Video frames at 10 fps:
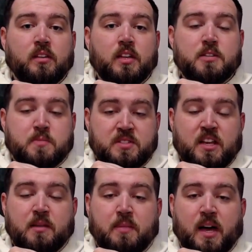is
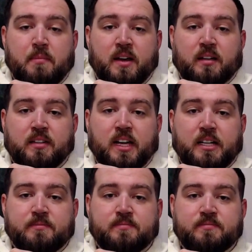presented by Bet
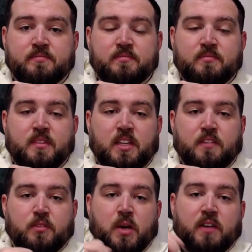Online.
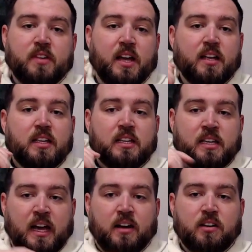If you have not
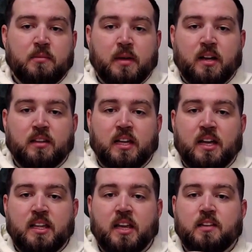got on to Bet
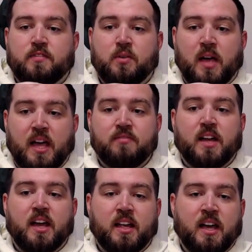Online yet, if you have
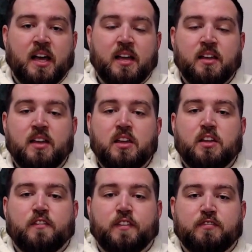not got
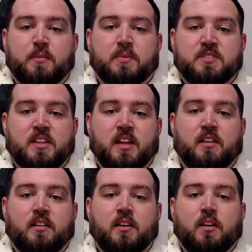your 50%
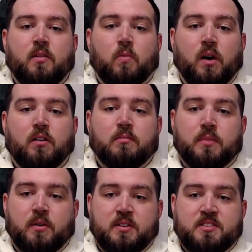welcome
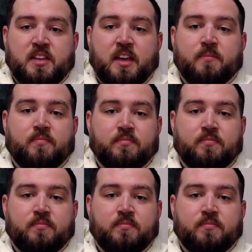bonus yet,